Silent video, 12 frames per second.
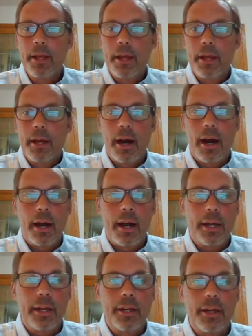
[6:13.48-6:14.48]

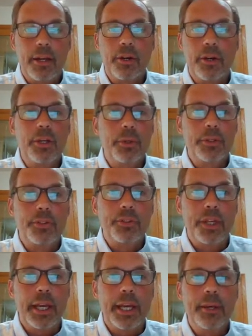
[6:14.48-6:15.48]
and here you will
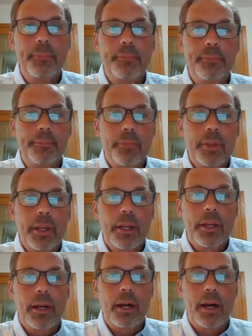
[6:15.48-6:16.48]
see
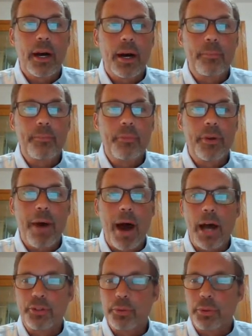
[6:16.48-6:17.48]
the
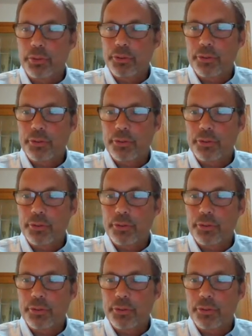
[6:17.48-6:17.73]
modules.